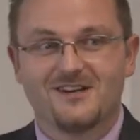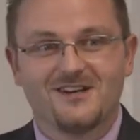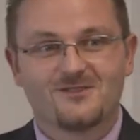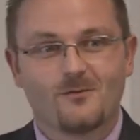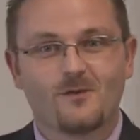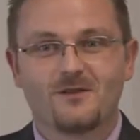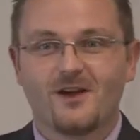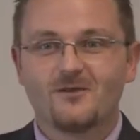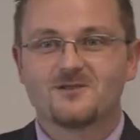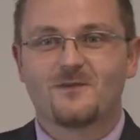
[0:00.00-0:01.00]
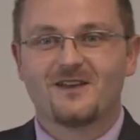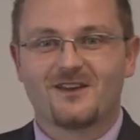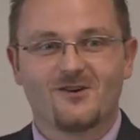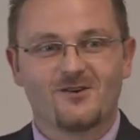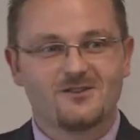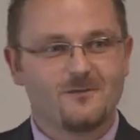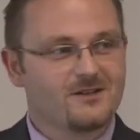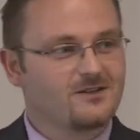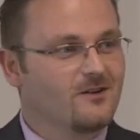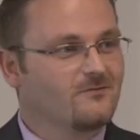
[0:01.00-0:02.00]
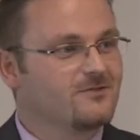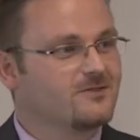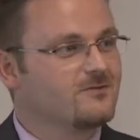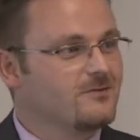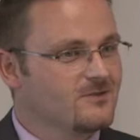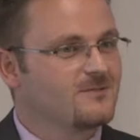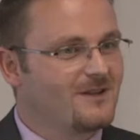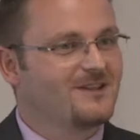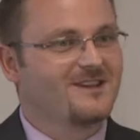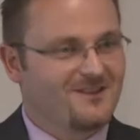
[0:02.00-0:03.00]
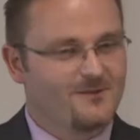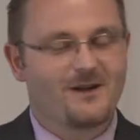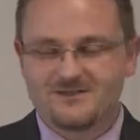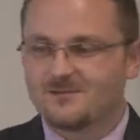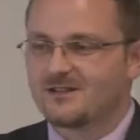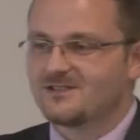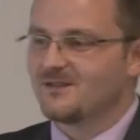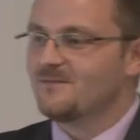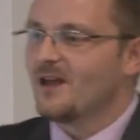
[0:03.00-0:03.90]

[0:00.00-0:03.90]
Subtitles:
So I'm probably the only speaker on a dementia conference who's not speaking about dementia.